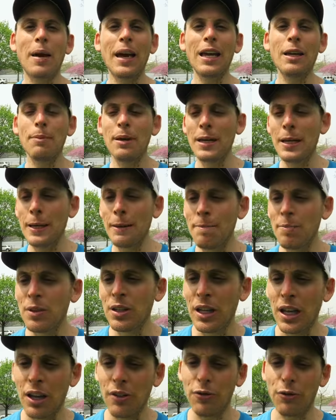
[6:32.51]
Maybe
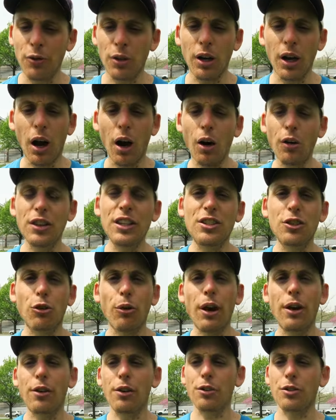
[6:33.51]
if all these
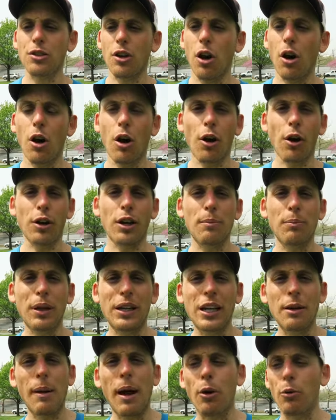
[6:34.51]
creators are
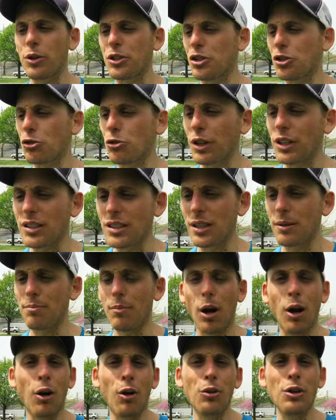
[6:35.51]
complaining about restricted
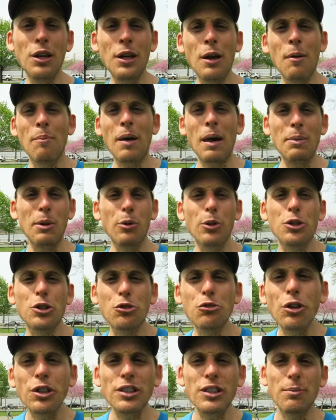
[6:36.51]
mode, maybe
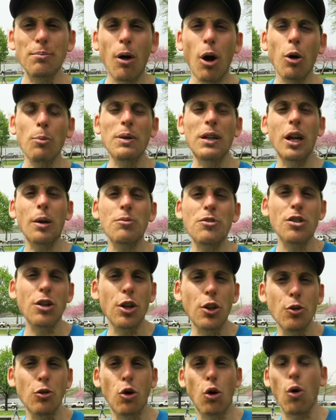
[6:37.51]
restricted mode becomes the
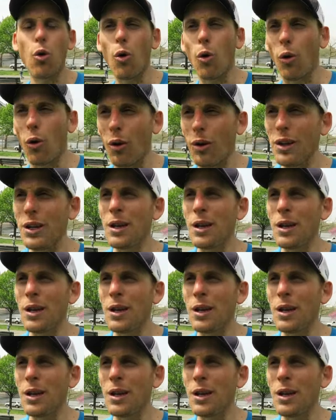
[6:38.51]
new cool.